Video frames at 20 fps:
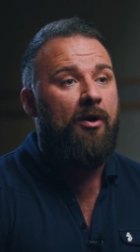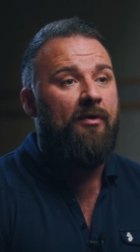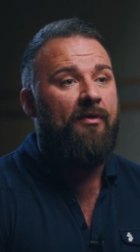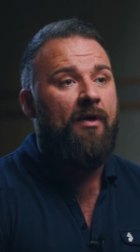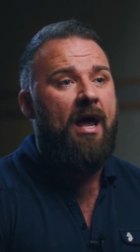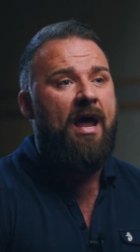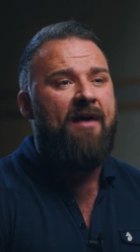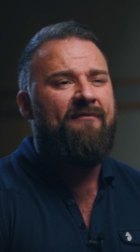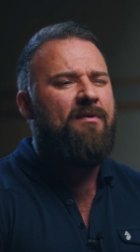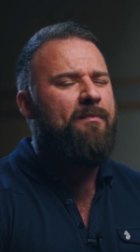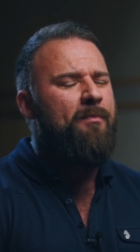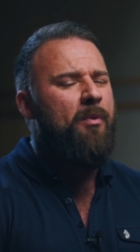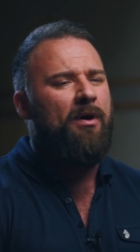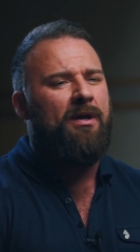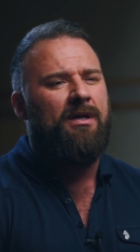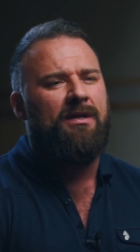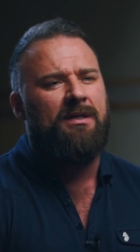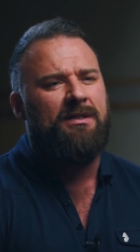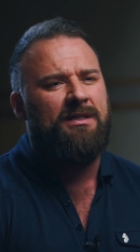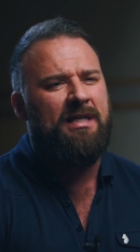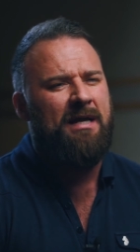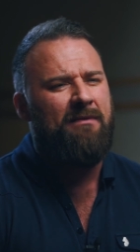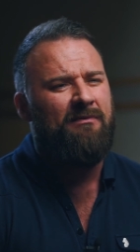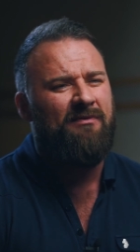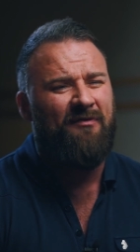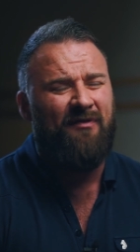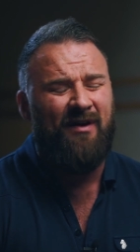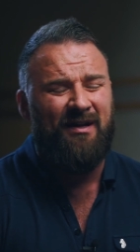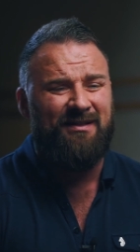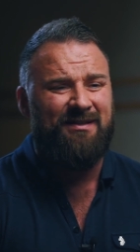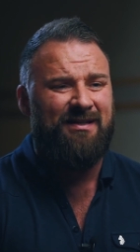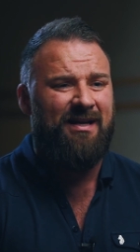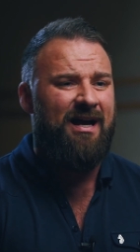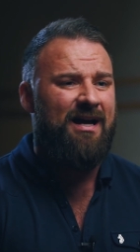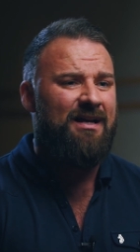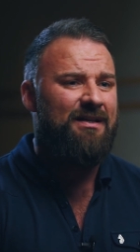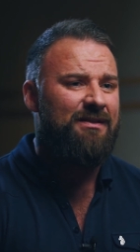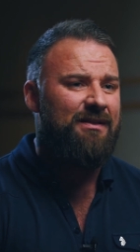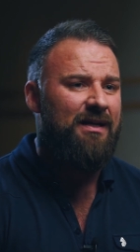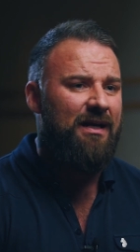another. Everybody in the team's
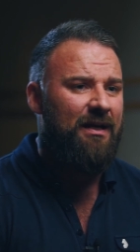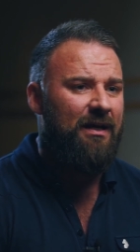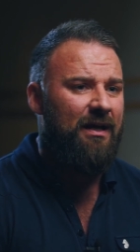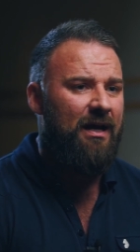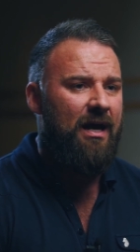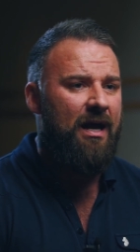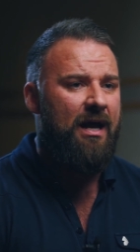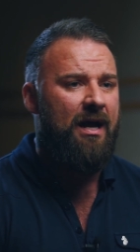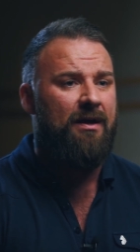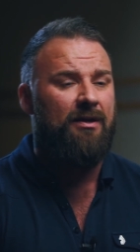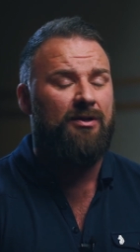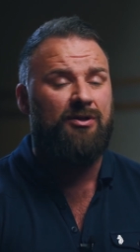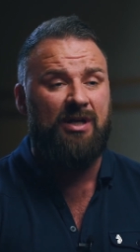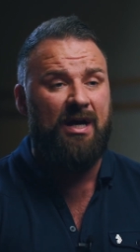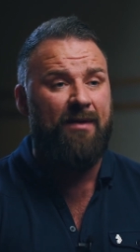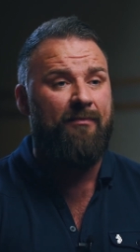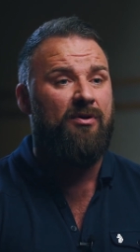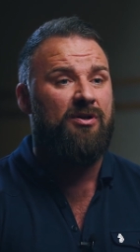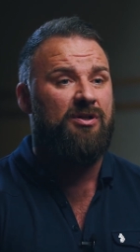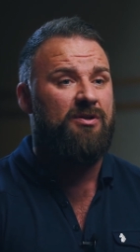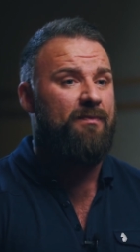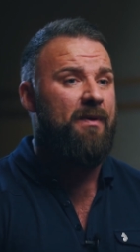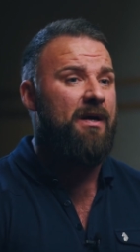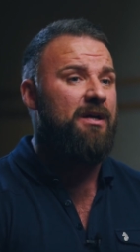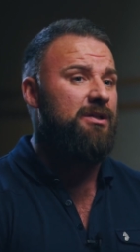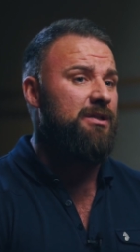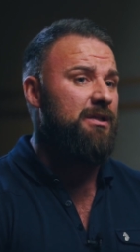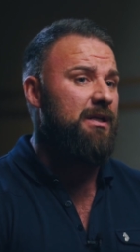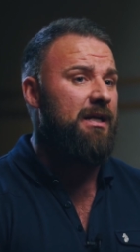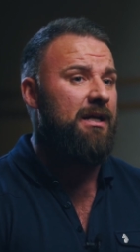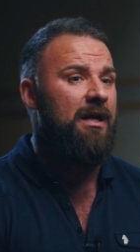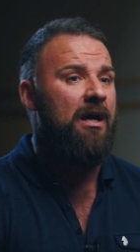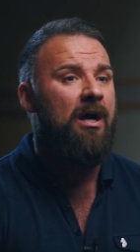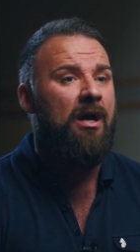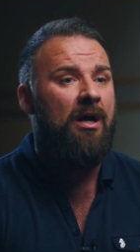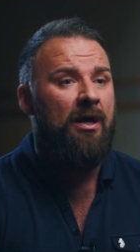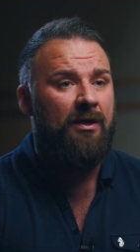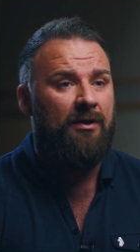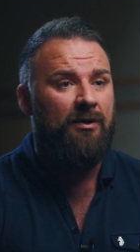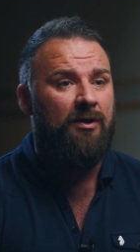fantastic. Gemma especially,
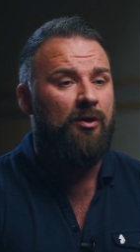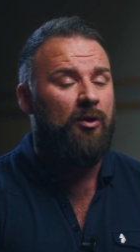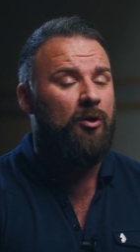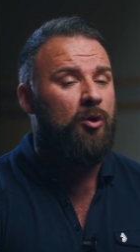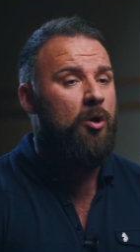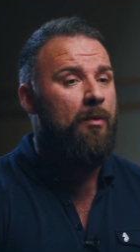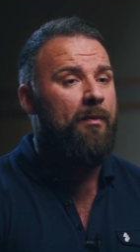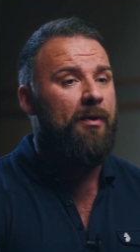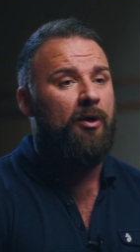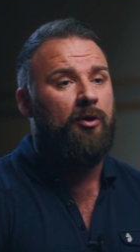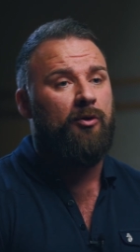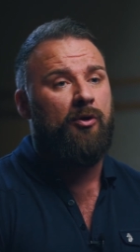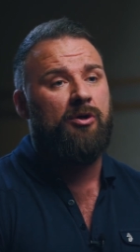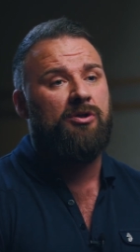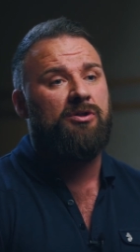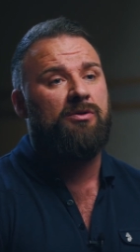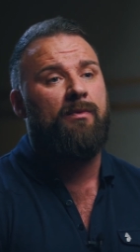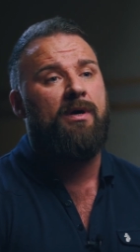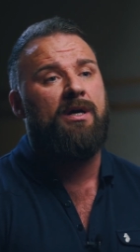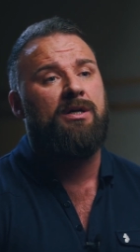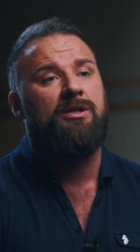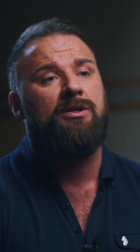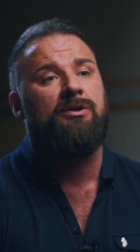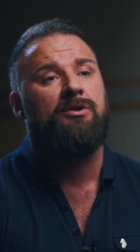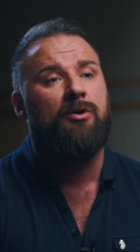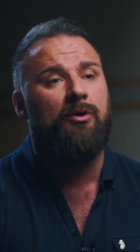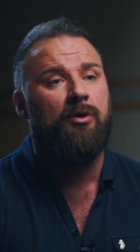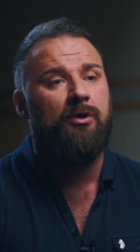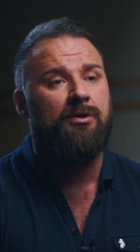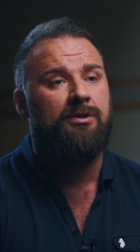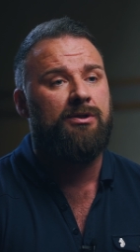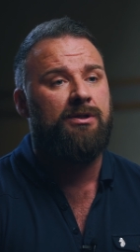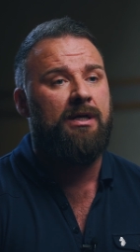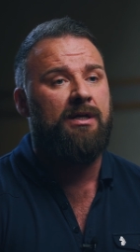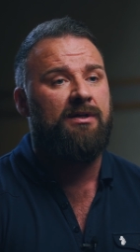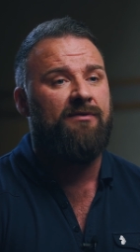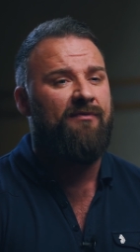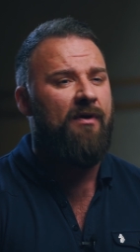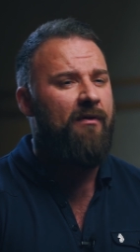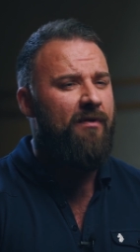you know, coming across the way she does,
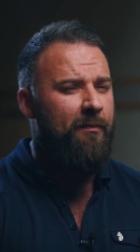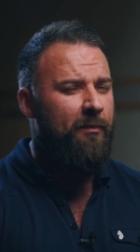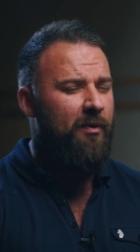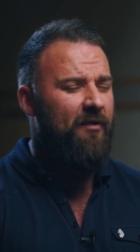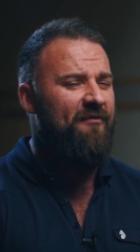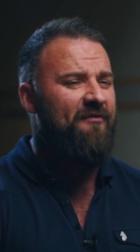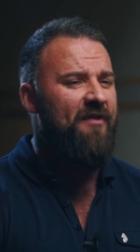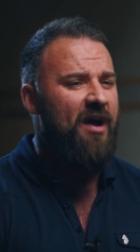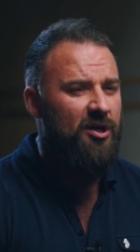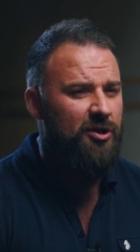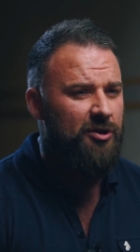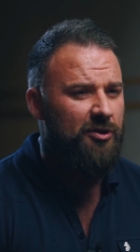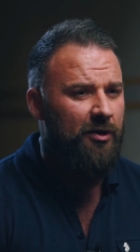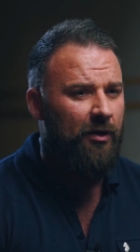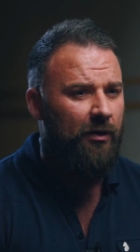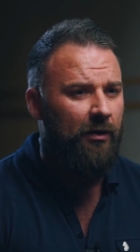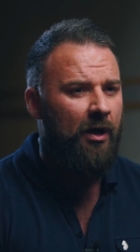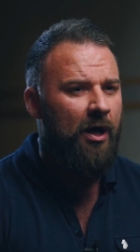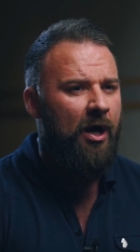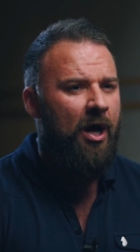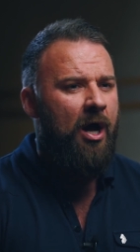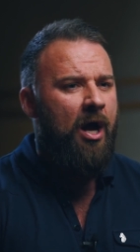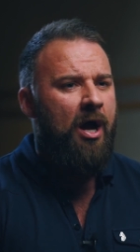it's very professional,